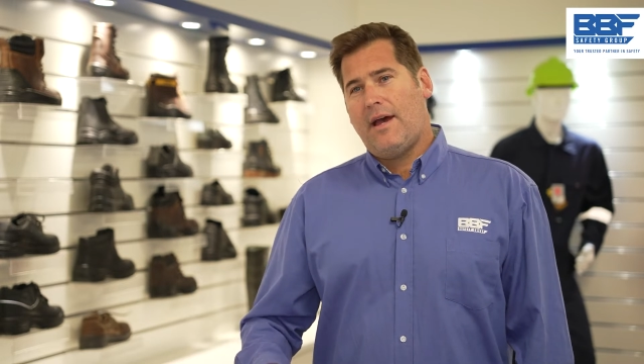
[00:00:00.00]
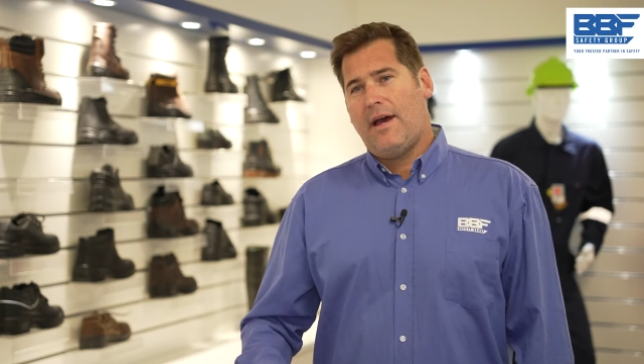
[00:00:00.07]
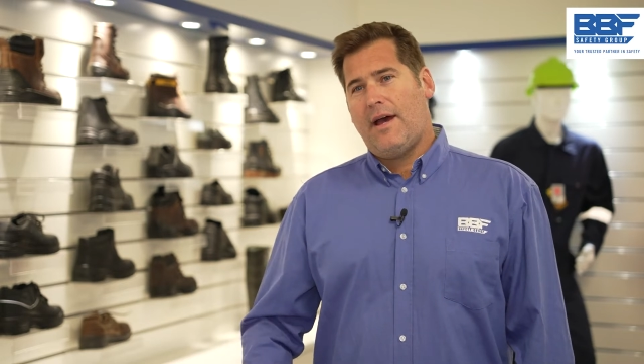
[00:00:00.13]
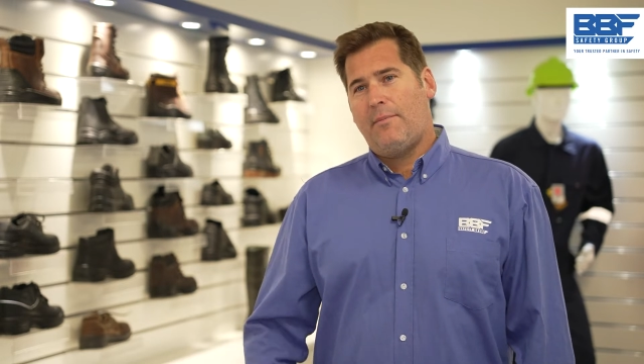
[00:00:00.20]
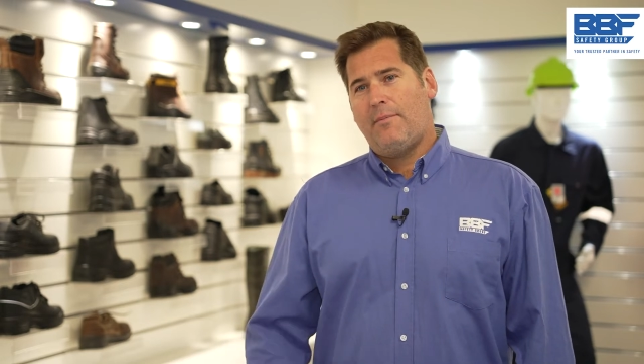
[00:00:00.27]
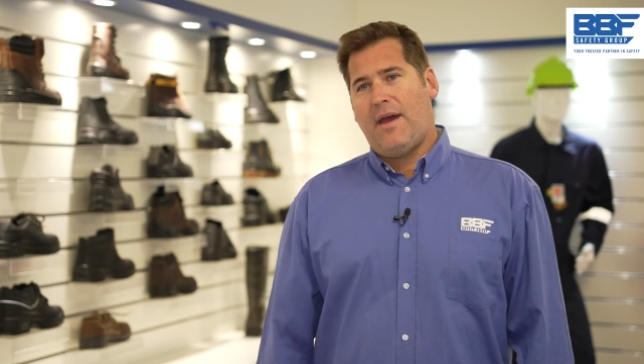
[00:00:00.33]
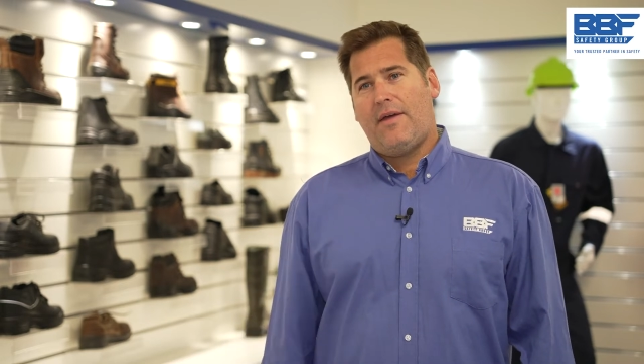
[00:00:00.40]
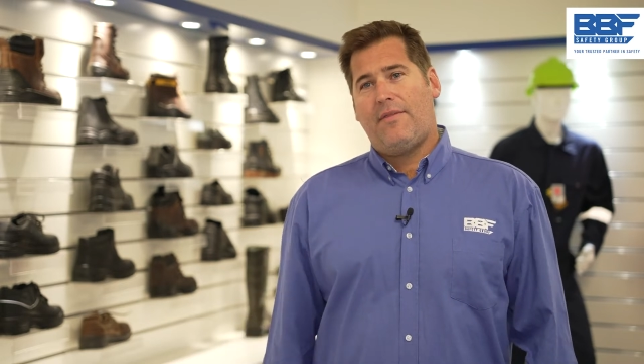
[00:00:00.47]

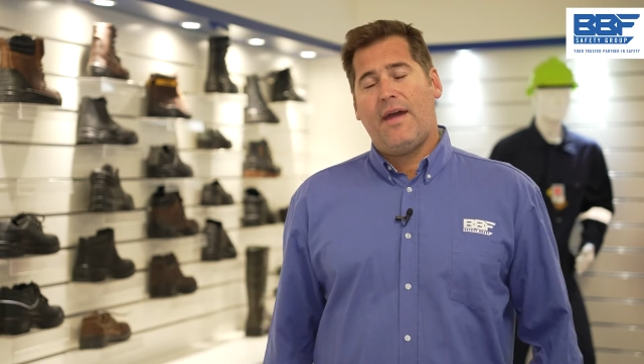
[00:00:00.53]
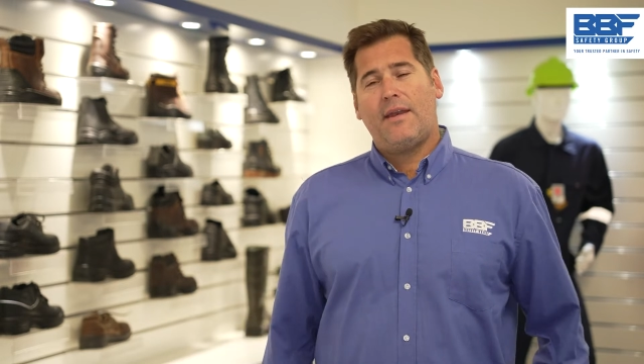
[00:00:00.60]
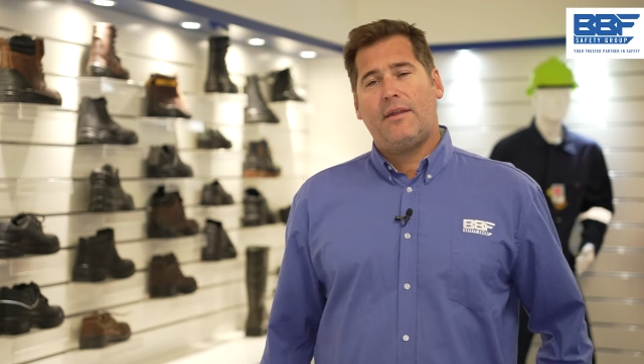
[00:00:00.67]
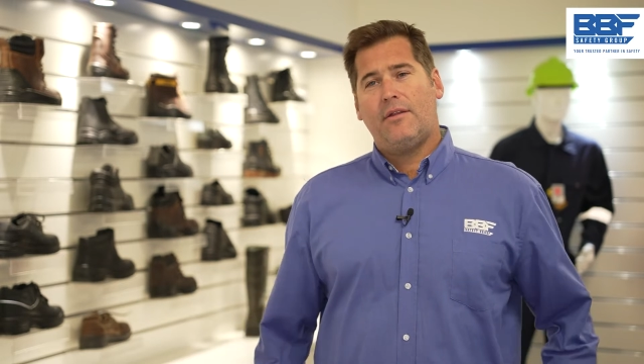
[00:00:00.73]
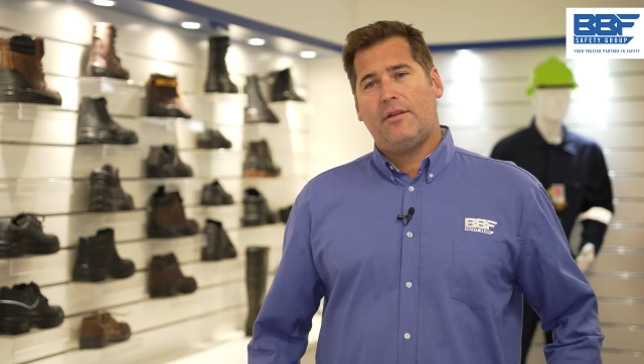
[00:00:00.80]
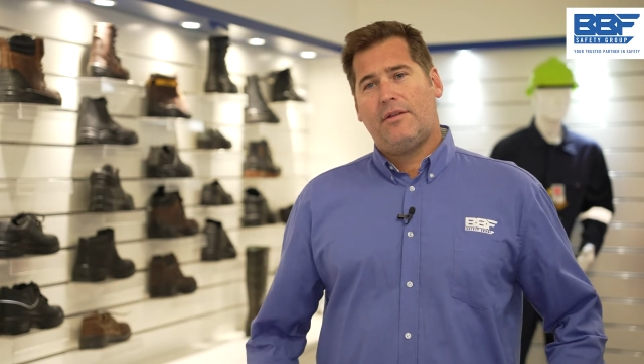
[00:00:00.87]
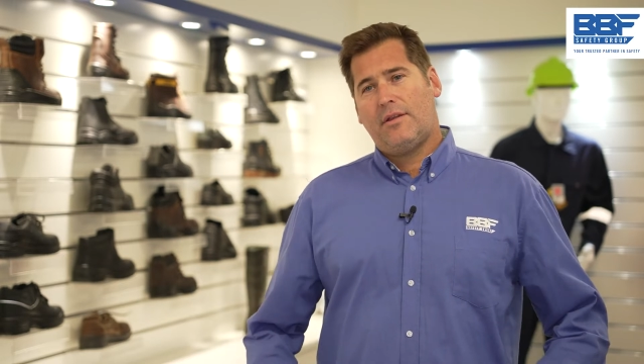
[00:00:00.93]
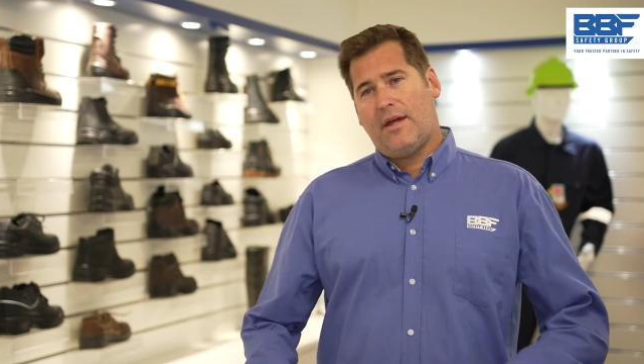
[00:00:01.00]
and
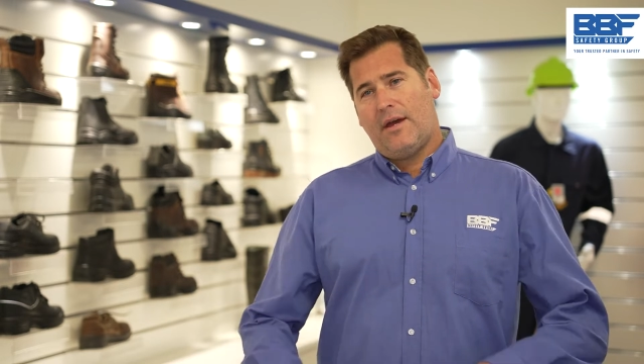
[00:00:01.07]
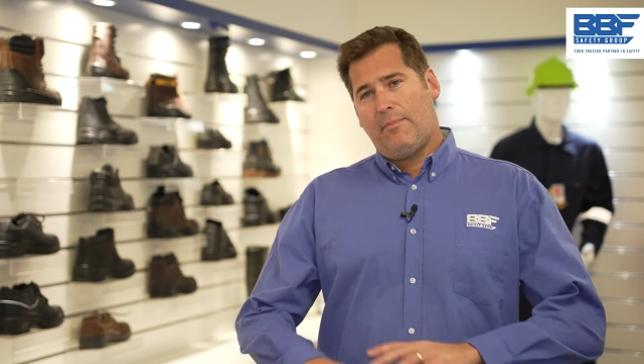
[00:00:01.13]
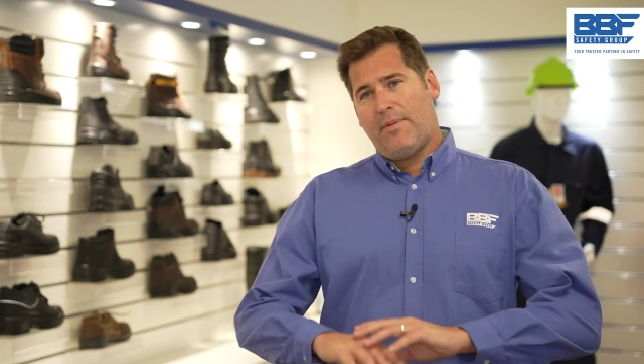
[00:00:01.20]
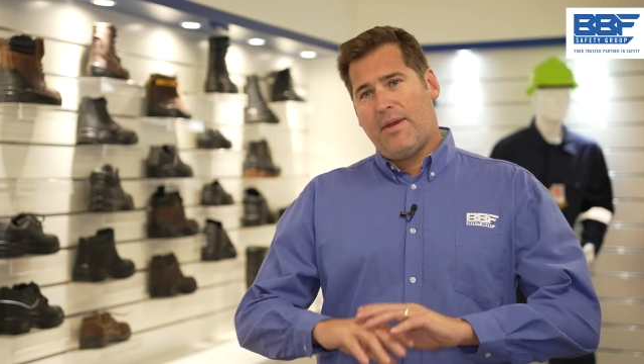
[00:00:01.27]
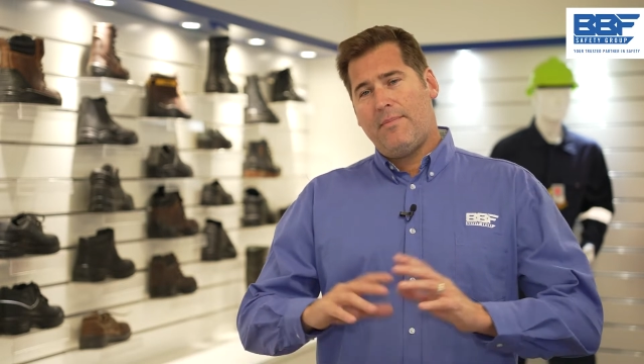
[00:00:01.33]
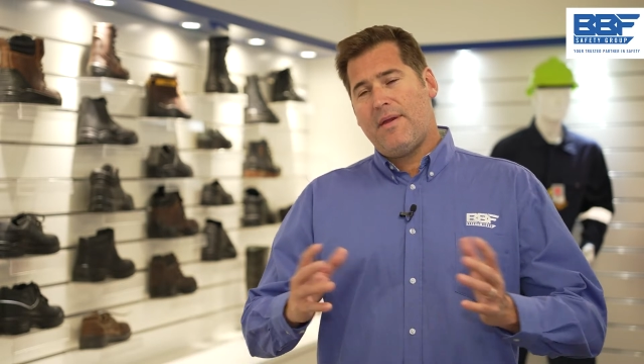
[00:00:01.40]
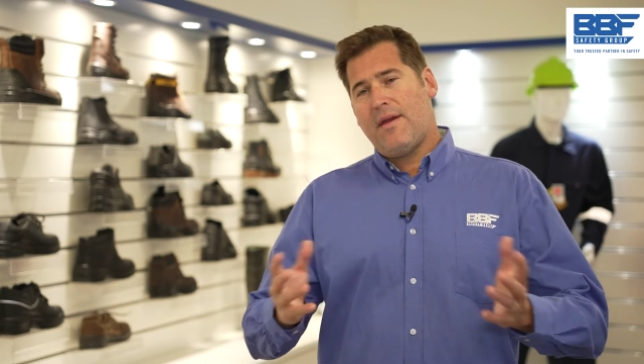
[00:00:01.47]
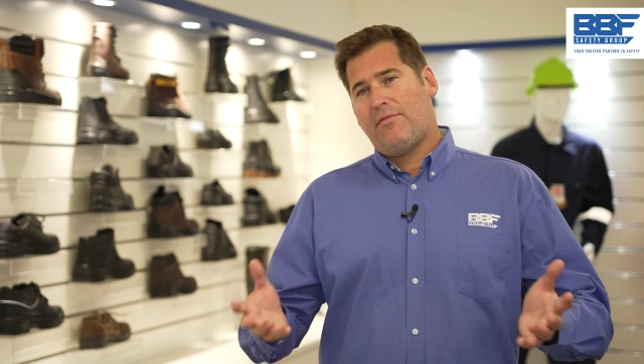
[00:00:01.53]
that is
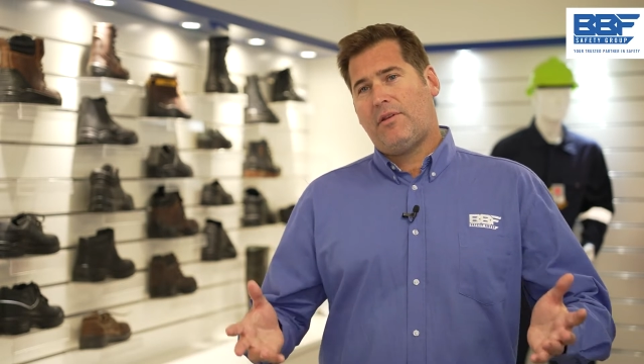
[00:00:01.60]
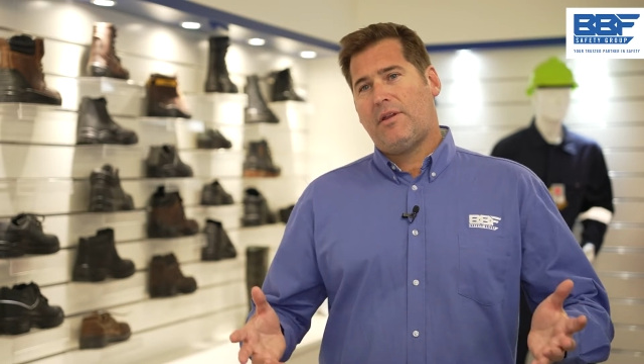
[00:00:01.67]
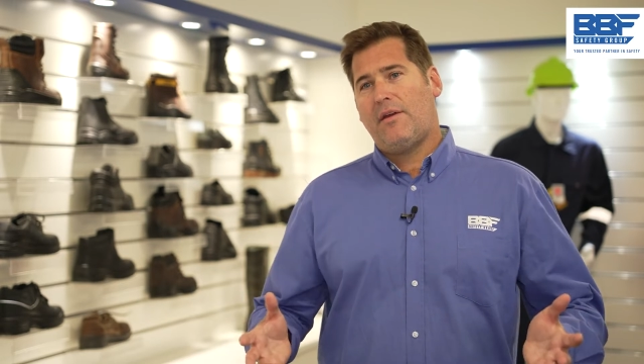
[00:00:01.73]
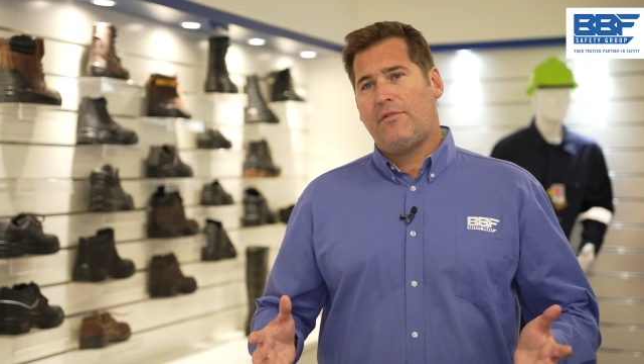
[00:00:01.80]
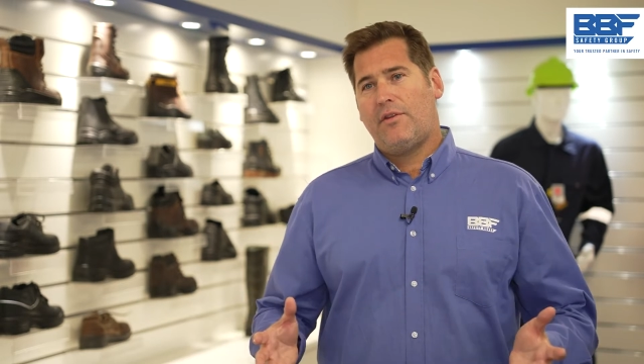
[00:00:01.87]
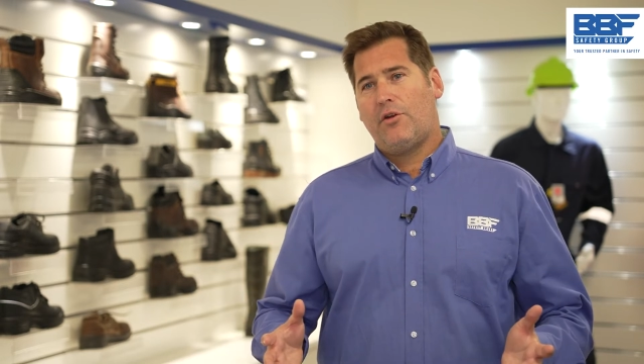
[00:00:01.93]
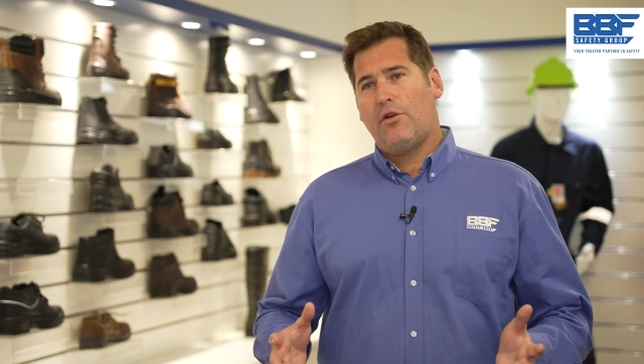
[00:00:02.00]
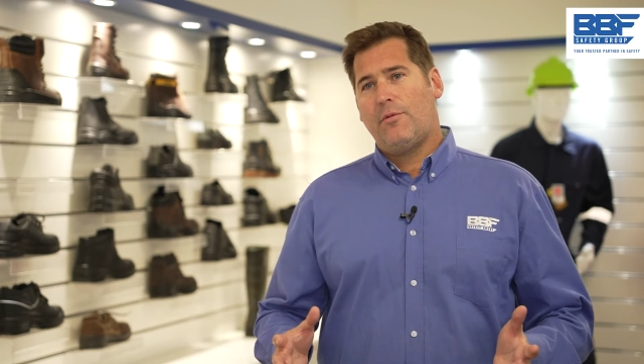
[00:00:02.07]
BBF
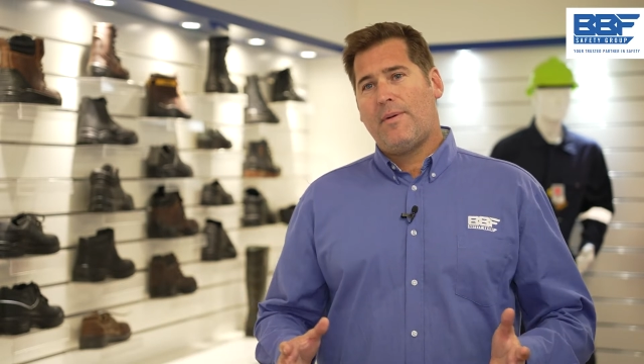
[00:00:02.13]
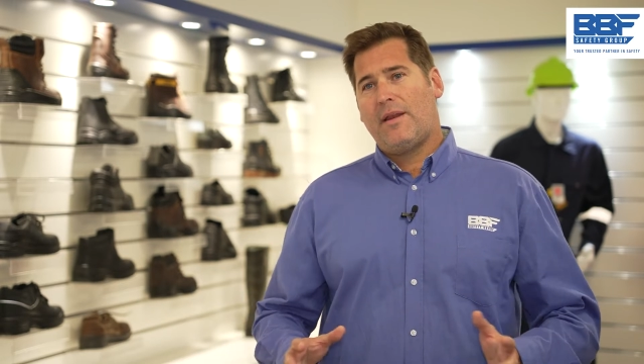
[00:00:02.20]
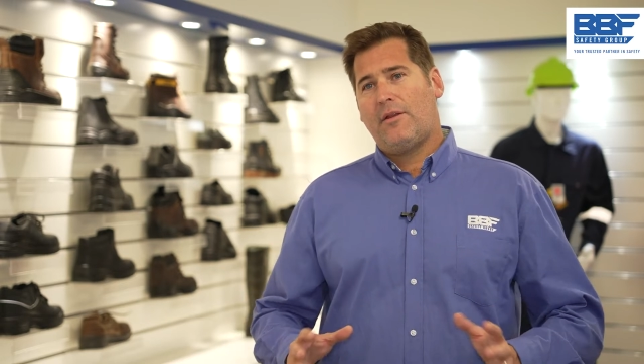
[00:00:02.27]
Safety Group,